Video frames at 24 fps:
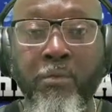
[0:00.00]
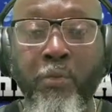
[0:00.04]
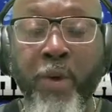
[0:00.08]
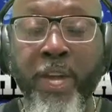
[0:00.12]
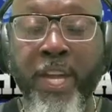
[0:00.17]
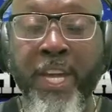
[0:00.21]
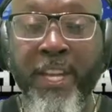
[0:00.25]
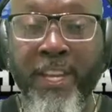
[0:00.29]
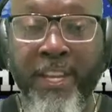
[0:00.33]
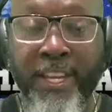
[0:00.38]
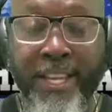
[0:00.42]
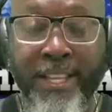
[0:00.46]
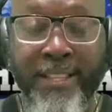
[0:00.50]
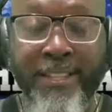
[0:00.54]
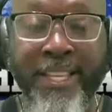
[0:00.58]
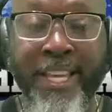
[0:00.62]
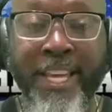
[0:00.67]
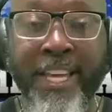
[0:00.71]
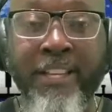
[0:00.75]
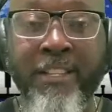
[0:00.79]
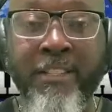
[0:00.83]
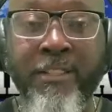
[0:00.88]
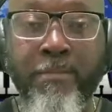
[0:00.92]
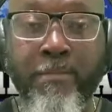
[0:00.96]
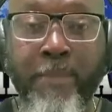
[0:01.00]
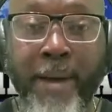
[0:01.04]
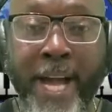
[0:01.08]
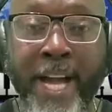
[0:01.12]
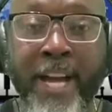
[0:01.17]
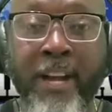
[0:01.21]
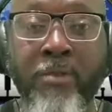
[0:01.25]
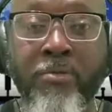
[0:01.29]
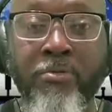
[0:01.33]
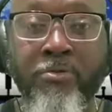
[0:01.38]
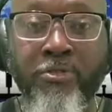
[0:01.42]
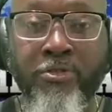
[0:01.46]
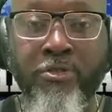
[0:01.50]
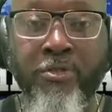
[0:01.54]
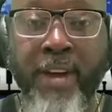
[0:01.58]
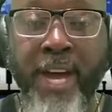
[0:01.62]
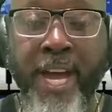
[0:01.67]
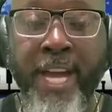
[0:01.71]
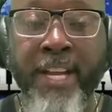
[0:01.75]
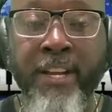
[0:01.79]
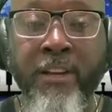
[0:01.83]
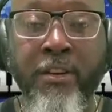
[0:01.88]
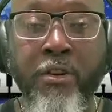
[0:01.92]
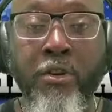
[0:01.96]
we can get things back on
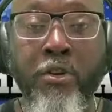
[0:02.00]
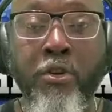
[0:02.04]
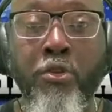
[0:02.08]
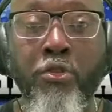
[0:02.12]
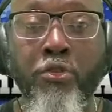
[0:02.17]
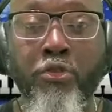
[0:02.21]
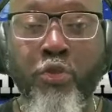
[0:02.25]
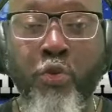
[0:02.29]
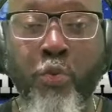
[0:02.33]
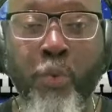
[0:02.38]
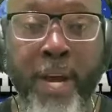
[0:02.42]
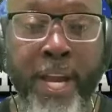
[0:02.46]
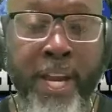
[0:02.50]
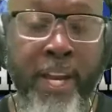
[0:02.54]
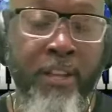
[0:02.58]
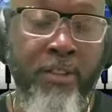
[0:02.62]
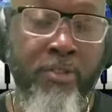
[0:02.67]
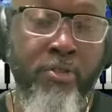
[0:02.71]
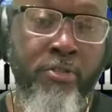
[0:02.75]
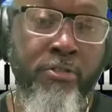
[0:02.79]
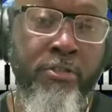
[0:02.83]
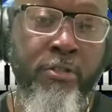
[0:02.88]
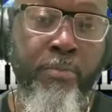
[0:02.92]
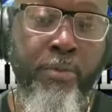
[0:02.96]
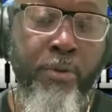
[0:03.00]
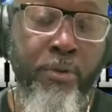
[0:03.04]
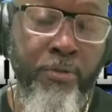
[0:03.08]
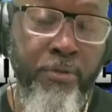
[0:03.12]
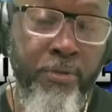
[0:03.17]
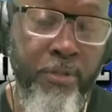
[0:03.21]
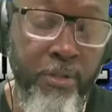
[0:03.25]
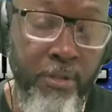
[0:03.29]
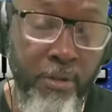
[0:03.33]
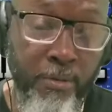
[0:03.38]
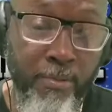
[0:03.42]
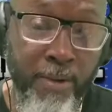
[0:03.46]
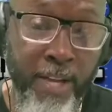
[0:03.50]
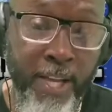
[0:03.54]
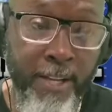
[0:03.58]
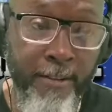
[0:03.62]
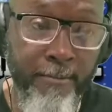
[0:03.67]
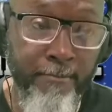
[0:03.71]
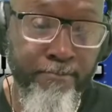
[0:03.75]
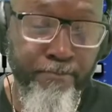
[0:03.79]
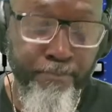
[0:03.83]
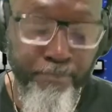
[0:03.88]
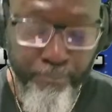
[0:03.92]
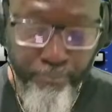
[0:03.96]
track the way that they're supposed to
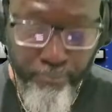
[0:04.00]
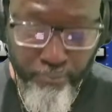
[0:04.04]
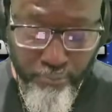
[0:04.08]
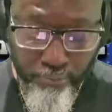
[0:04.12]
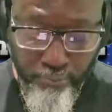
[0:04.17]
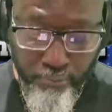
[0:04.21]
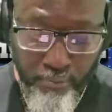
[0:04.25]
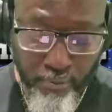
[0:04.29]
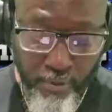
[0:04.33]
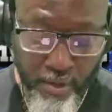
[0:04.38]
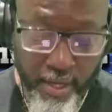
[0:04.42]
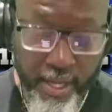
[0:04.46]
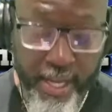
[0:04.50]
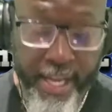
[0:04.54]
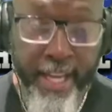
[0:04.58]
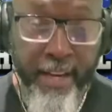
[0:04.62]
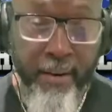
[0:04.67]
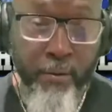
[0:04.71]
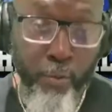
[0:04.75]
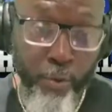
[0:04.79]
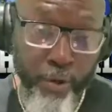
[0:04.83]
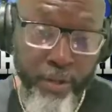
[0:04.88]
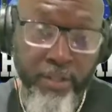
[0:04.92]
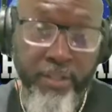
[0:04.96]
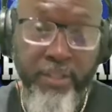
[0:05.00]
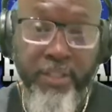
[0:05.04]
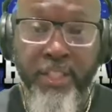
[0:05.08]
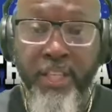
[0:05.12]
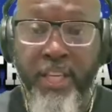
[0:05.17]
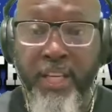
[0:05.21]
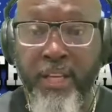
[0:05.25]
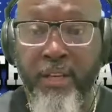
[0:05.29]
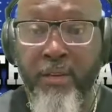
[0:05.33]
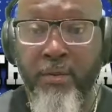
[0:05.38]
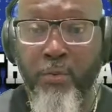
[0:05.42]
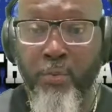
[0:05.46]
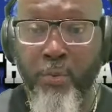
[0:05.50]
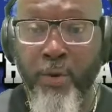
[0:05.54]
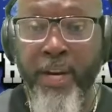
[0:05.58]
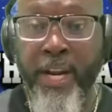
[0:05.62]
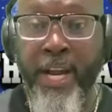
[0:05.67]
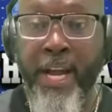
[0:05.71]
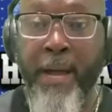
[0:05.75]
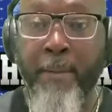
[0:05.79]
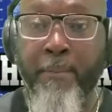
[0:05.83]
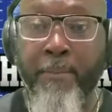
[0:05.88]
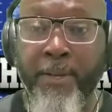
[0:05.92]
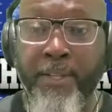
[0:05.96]
be and we'll see what
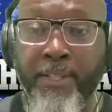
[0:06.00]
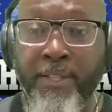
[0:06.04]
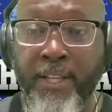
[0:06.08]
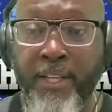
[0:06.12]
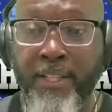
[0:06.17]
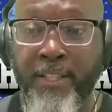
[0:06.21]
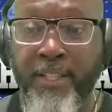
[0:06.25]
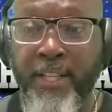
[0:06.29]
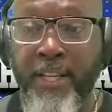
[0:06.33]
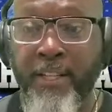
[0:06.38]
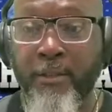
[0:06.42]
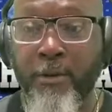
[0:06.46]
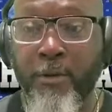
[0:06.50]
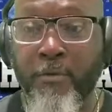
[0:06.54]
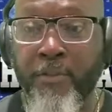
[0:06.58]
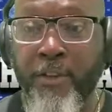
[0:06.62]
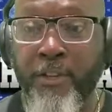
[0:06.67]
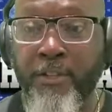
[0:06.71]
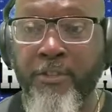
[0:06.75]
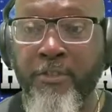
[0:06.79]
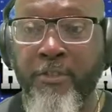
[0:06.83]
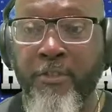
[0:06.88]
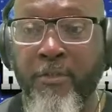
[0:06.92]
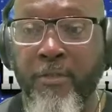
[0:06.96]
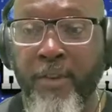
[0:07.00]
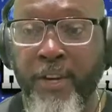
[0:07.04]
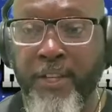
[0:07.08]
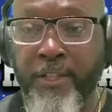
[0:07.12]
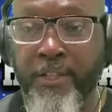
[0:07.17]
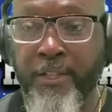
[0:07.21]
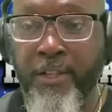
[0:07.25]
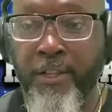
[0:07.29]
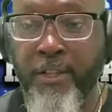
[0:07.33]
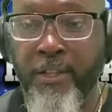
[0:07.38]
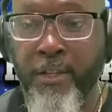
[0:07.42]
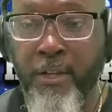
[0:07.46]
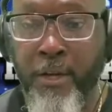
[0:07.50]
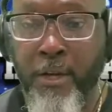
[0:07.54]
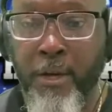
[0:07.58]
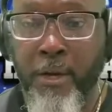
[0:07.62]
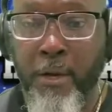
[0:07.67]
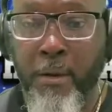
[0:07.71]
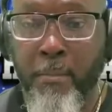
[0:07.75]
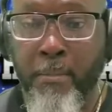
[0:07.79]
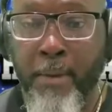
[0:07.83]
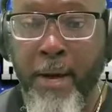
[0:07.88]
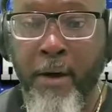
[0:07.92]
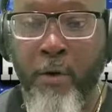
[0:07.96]
happens. It's a different generation
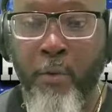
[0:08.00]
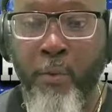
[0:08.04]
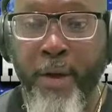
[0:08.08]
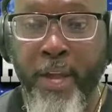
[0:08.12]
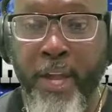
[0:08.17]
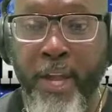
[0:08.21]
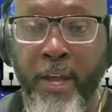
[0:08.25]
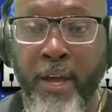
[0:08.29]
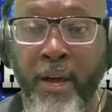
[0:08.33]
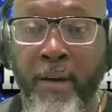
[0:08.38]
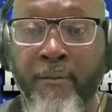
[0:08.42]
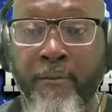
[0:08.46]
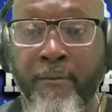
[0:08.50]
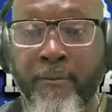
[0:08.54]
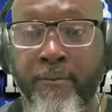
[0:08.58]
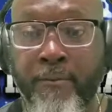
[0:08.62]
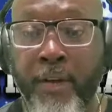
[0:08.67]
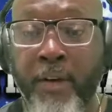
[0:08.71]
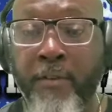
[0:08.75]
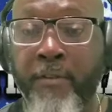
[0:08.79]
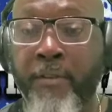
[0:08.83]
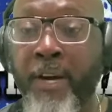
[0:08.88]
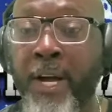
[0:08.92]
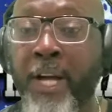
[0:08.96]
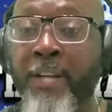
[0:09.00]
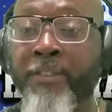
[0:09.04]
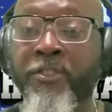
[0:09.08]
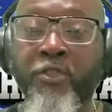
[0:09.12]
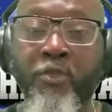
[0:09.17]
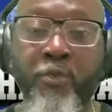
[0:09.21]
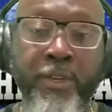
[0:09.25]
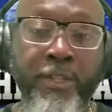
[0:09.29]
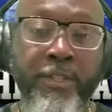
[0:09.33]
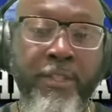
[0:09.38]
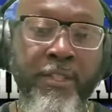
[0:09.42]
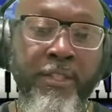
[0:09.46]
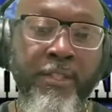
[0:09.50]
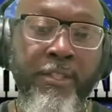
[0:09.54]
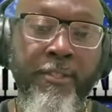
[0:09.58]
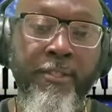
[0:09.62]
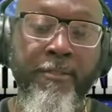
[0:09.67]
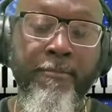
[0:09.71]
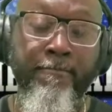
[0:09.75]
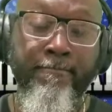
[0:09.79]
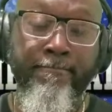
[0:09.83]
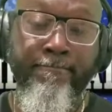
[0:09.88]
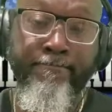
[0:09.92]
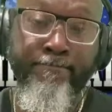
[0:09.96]
by way of, of
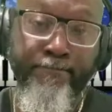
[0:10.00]
consequences.